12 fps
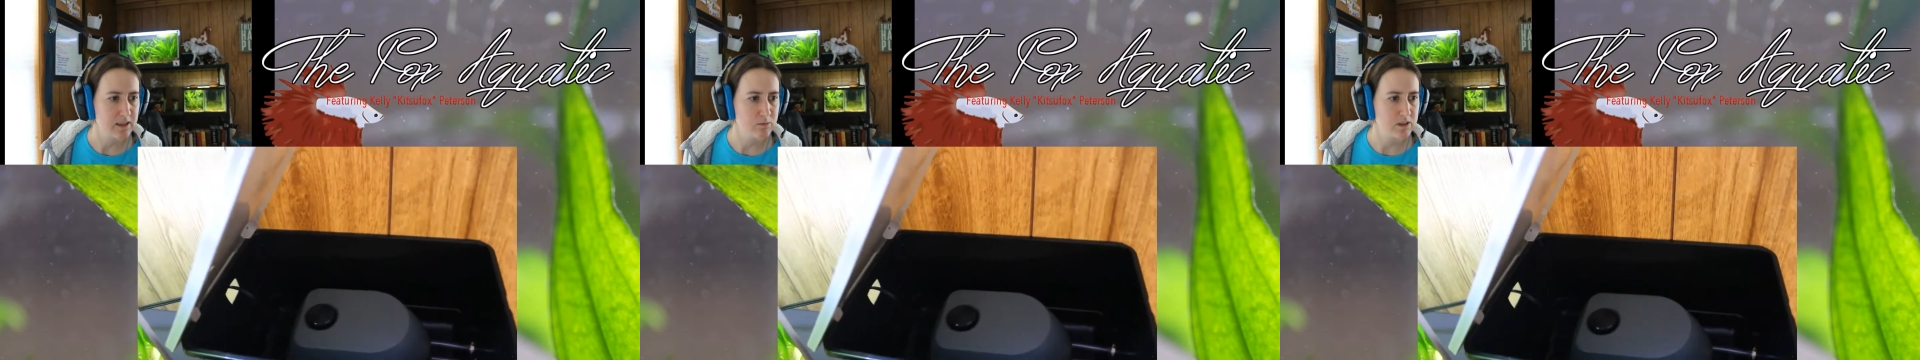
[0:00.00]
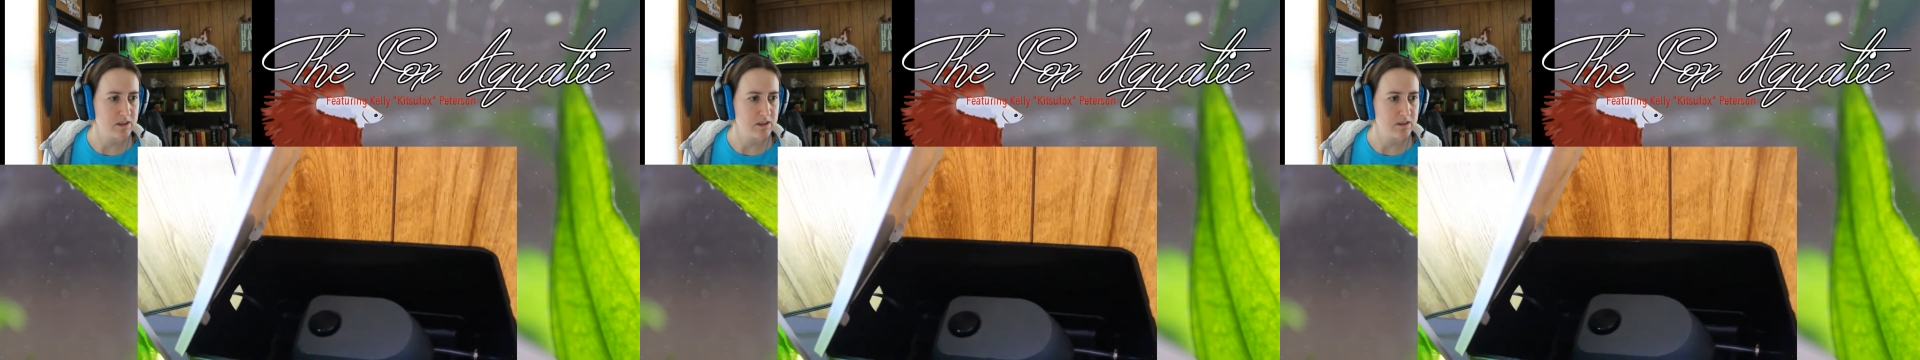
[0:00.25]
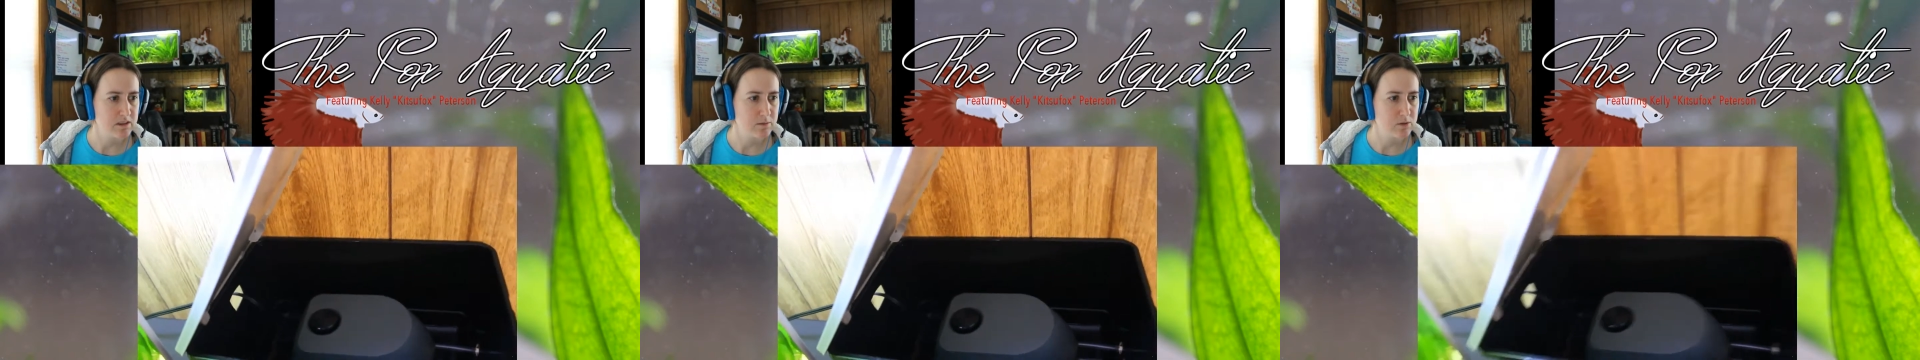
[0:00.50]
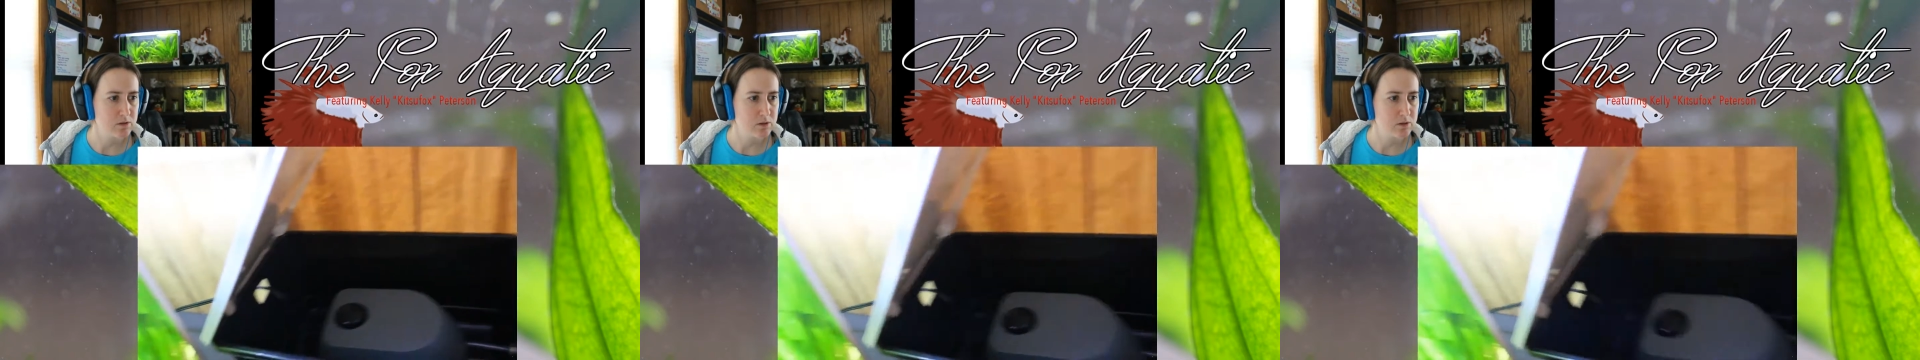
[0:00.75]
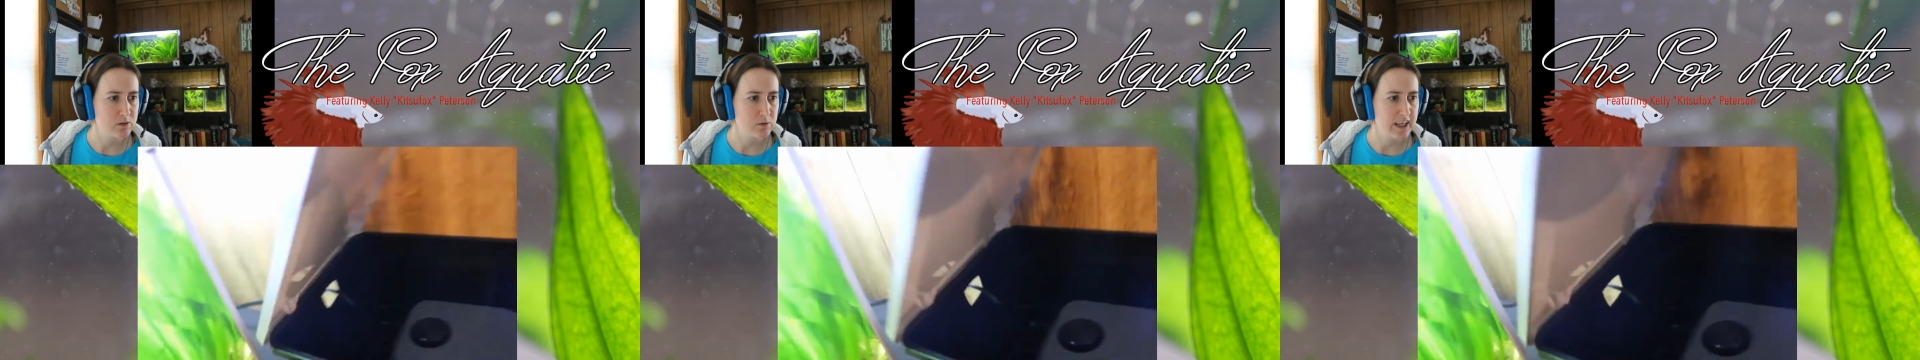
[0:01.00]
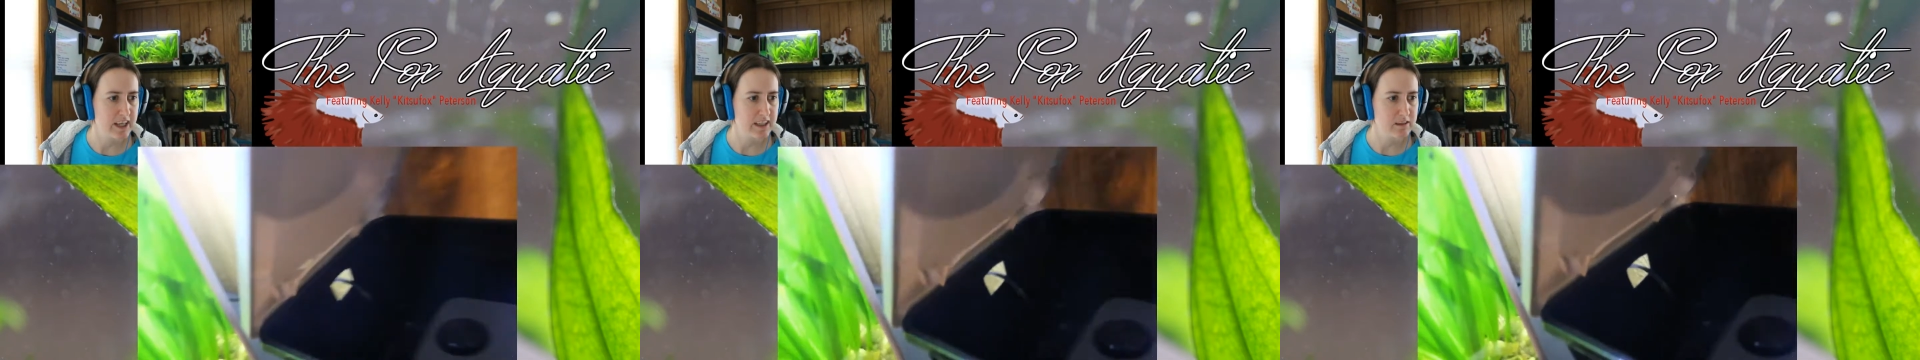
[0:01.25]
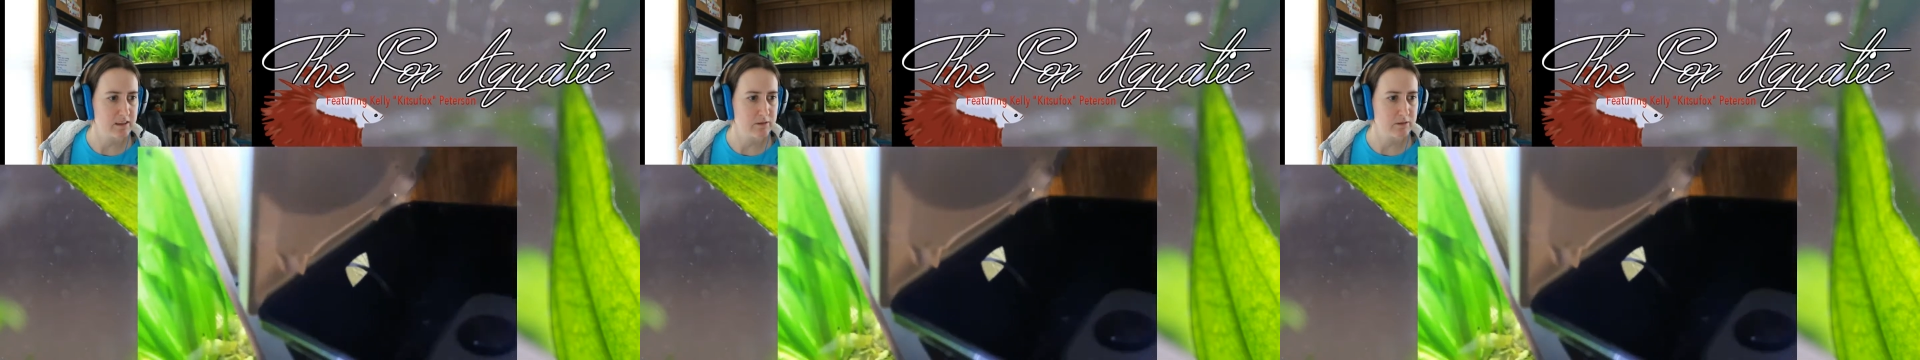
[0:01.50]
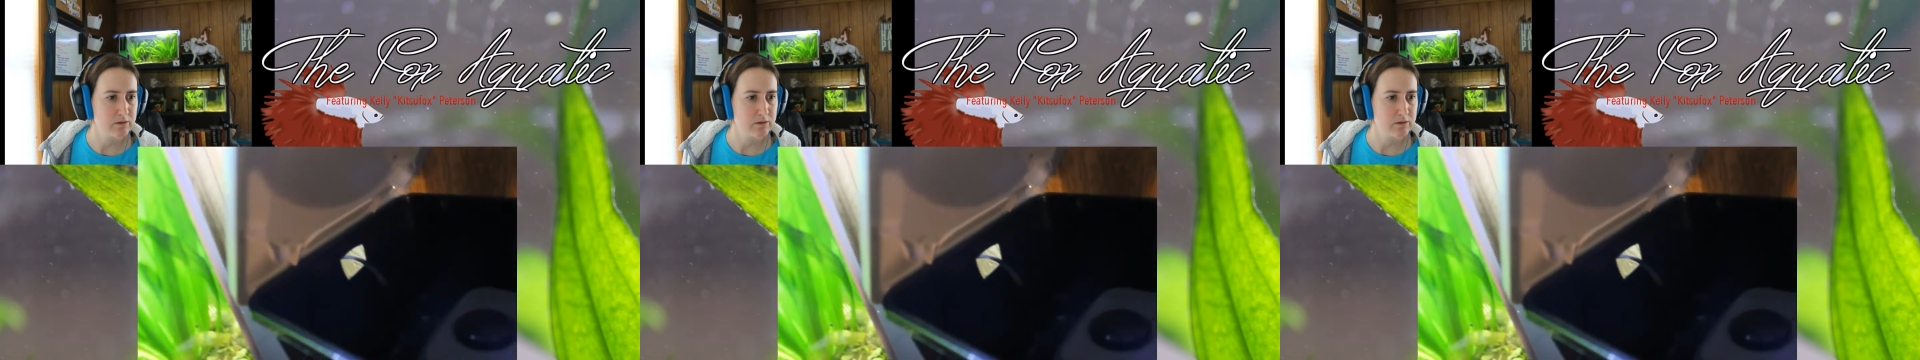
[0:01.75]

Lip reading: what is supposed to be active.